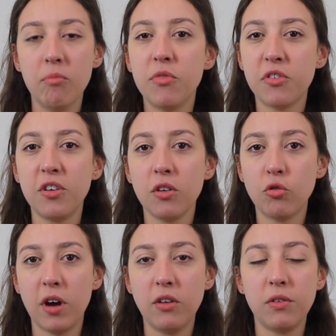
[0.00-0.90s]
Still
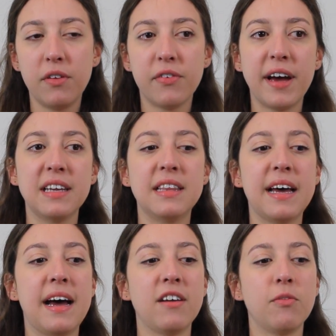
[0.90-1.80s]
trying to decide
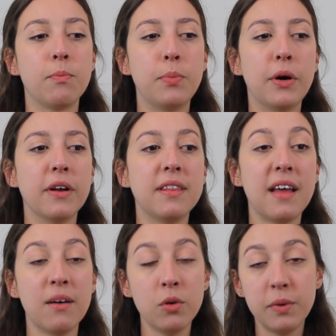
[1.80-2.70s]
that, but
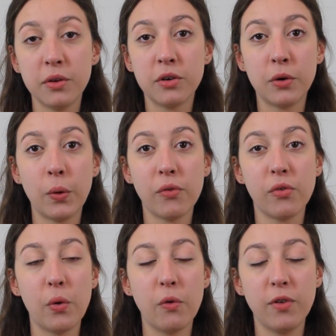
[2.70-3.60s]
that would be the goal,
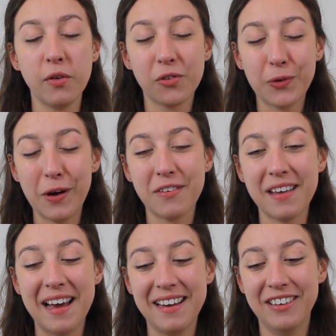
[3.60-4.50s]
so fingers crossed
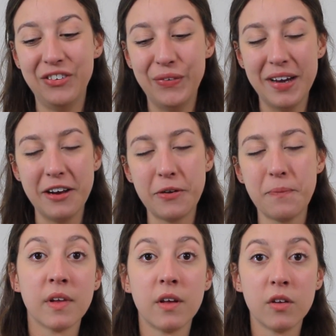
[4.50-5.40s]
I can do it.
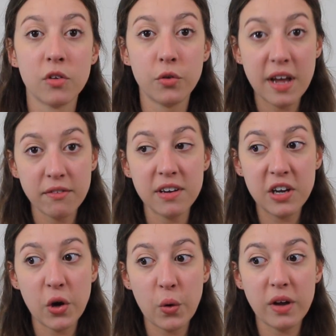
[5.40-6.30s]
So today's
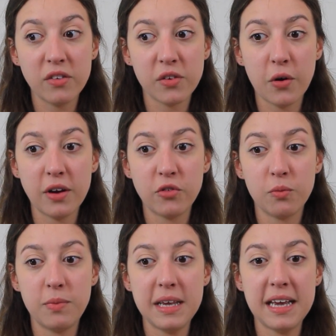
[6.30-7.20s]
video is going to
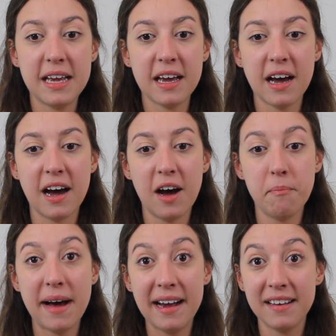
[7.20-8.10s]
be
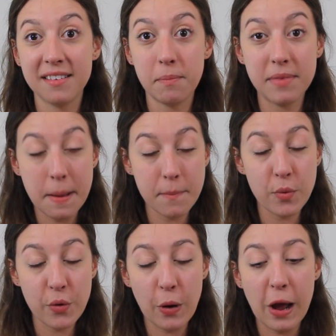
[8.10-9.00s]
my
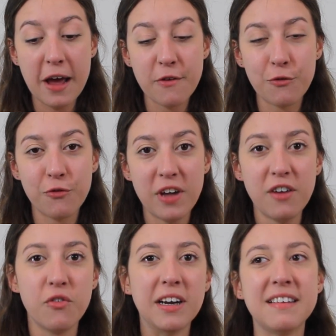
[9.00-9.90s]
September
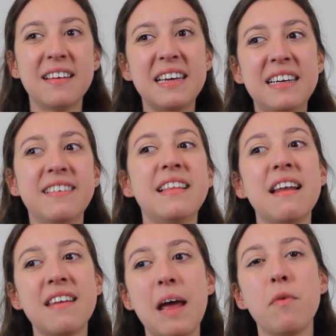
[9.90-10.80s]
favorites. It is
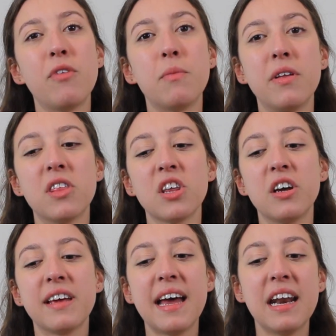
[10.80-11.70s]
that time of the month
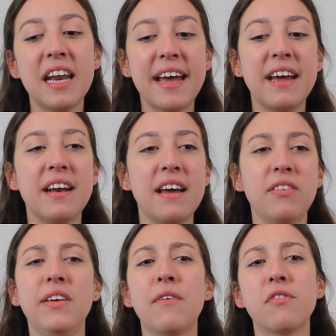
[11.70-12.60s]
again, and I
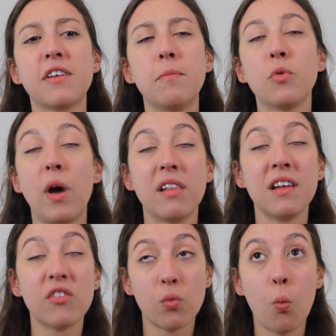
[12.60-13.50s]
think I've skipped at
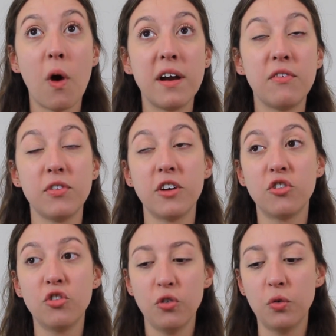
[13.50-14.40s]
least one, if
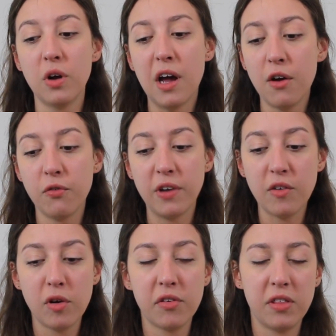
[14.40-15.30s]
not two,
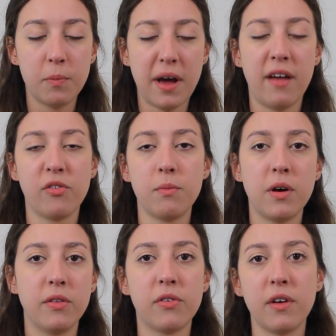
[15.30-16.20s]
favorites in the past
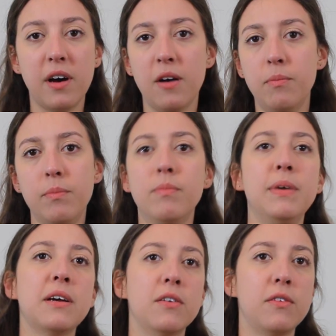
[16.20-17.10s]
month
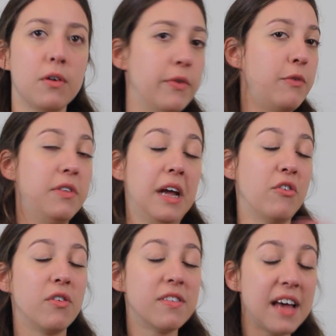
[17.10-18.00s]
because of everything I
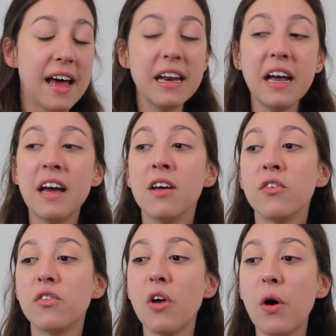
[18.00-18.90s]
just said.
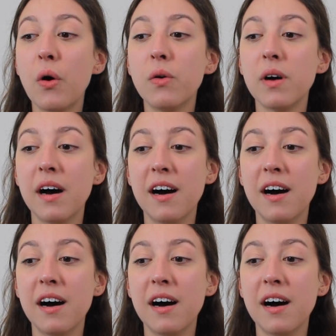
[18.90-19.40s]
So